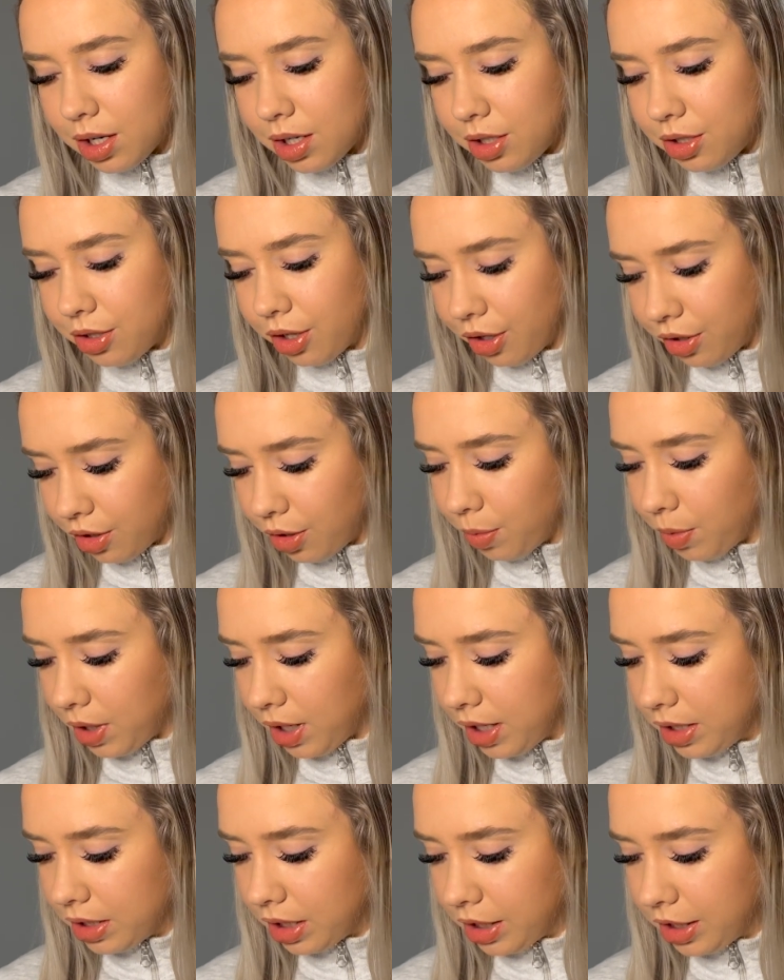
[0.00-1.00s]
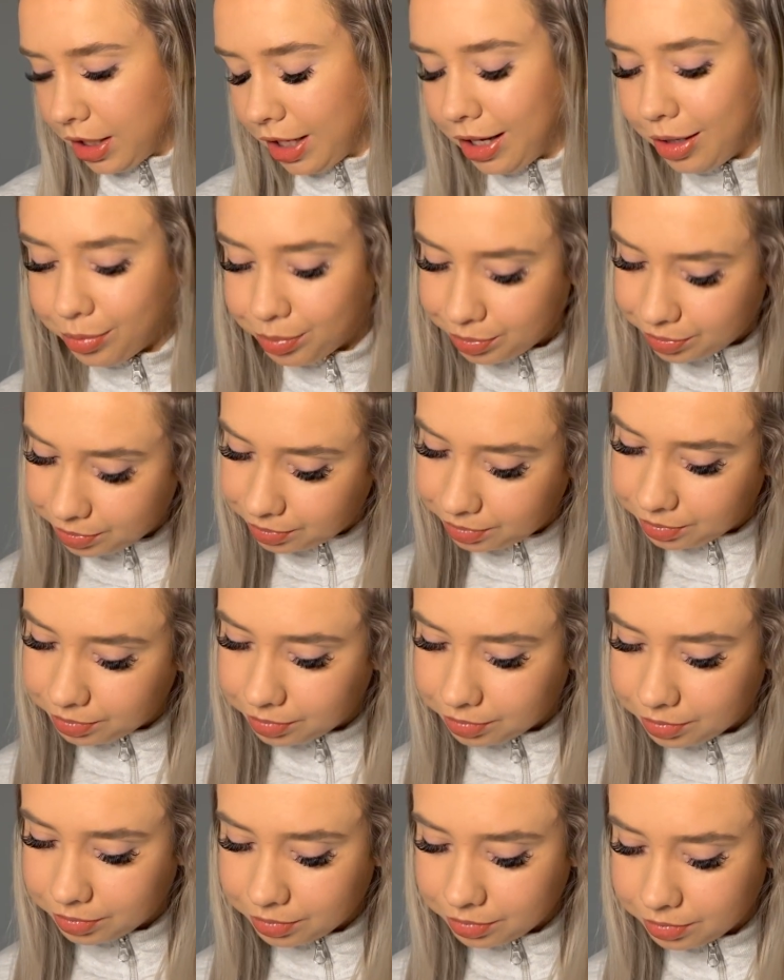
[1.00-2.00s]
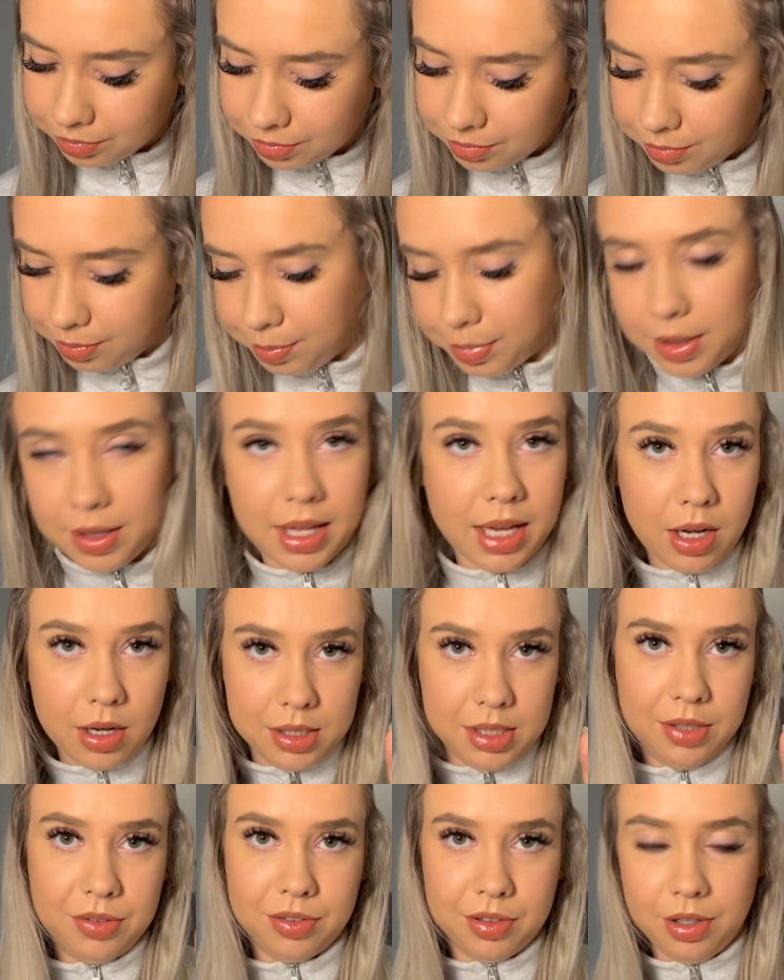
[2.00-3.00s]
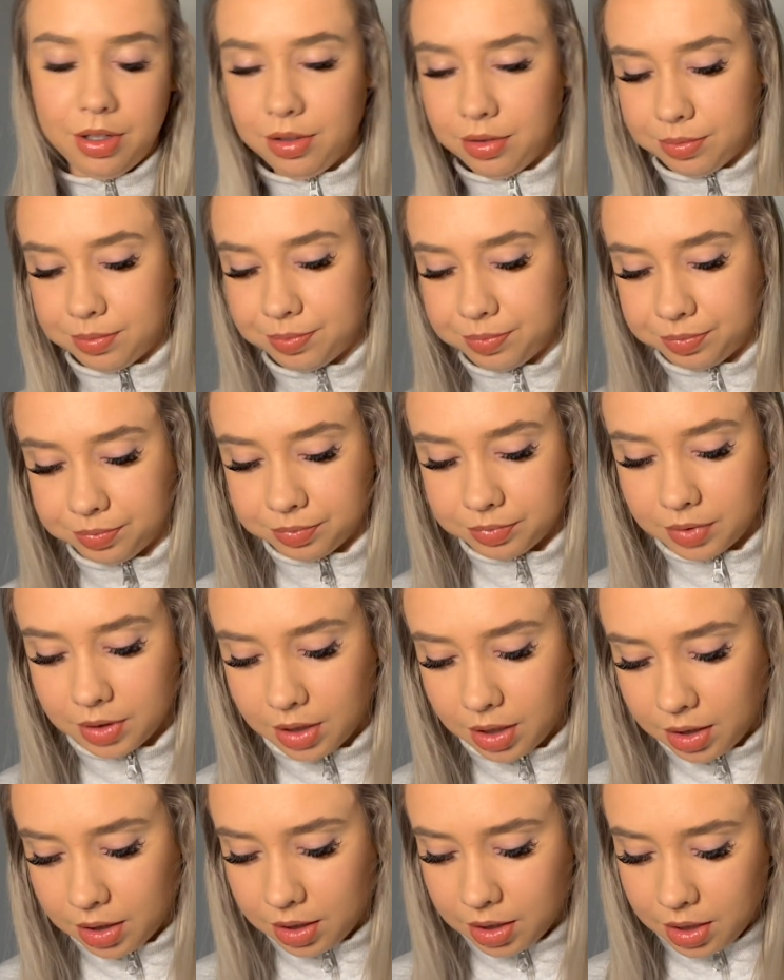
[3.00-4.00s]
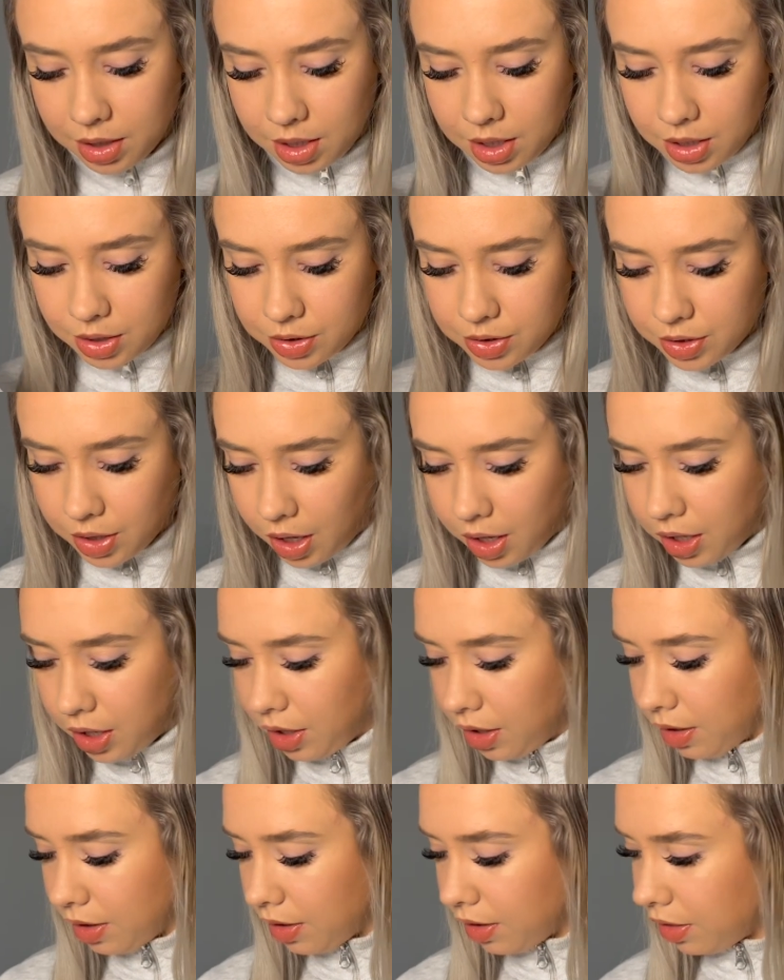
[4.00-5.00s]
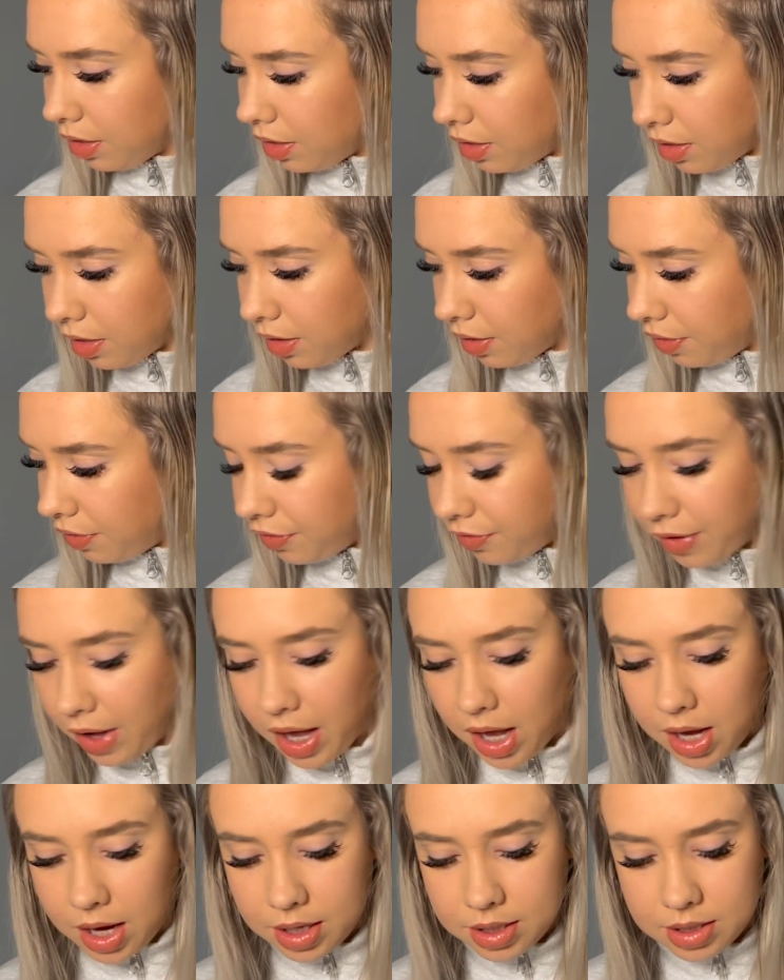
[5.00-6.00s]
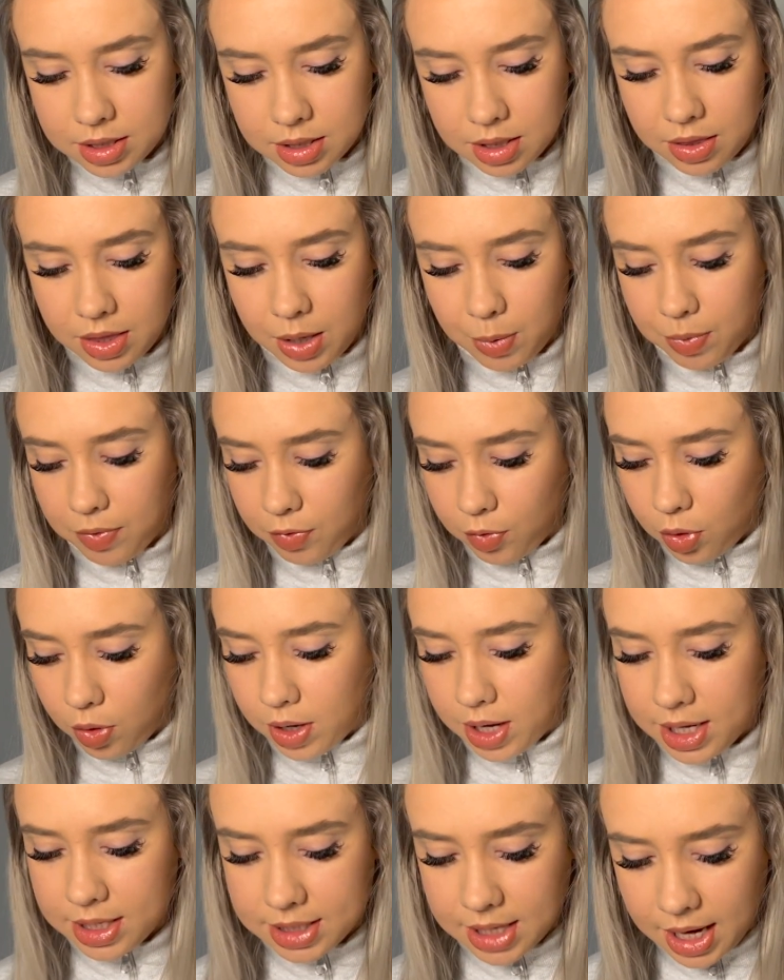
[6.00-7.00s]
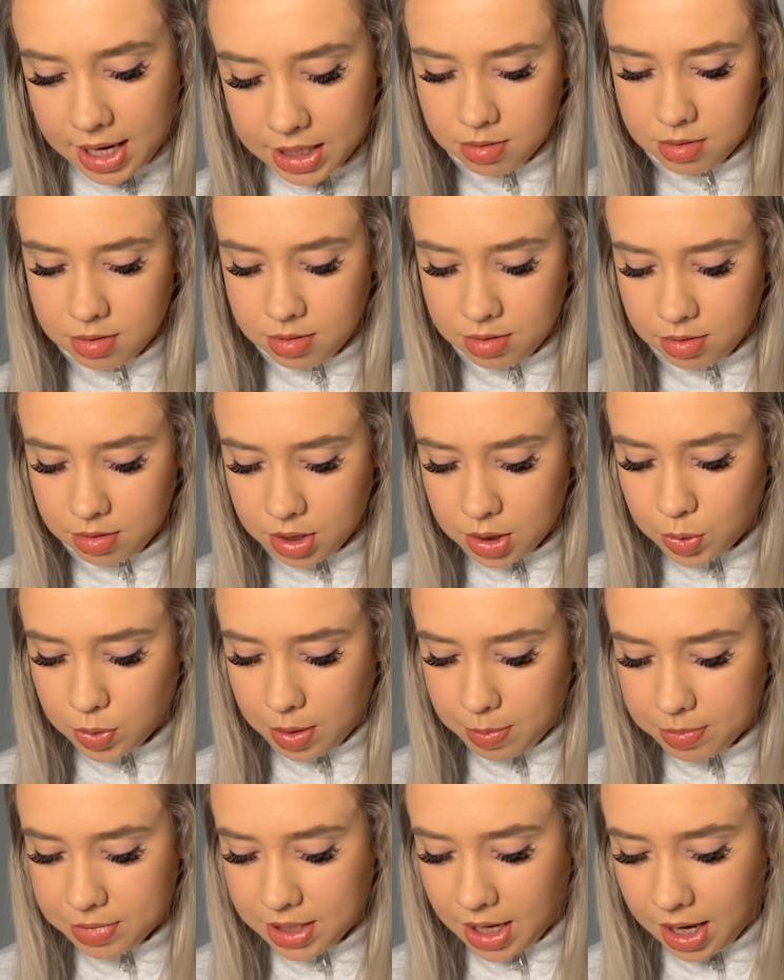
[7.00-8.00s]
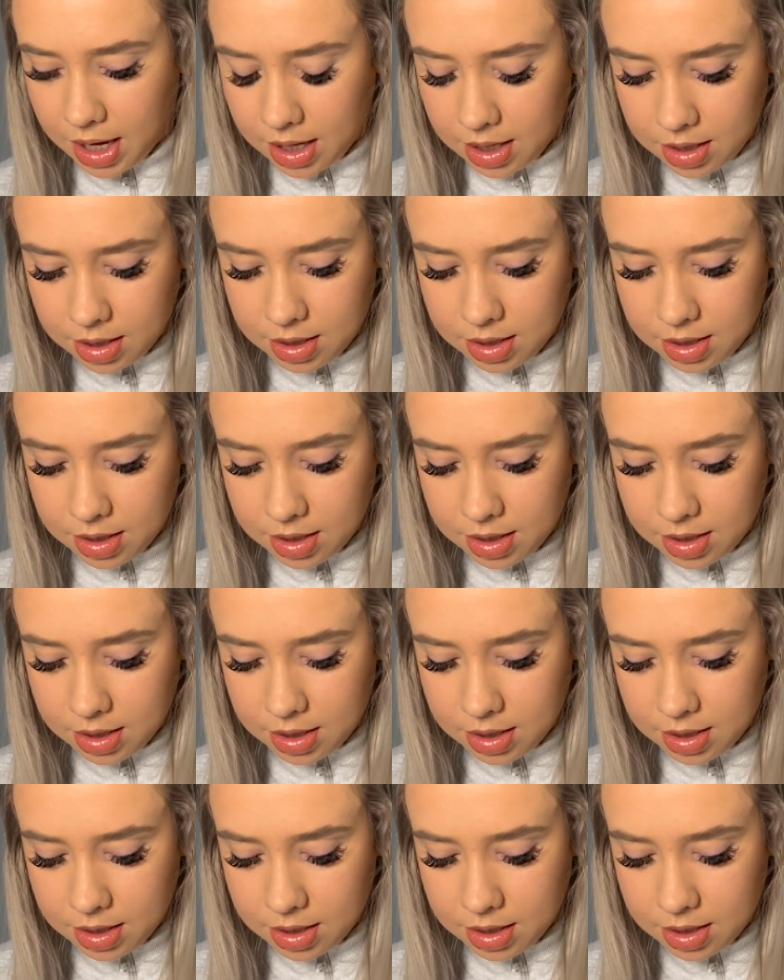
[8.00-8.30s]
Don't know why I've done that, but they are different. So the first thing we've got is a swim set.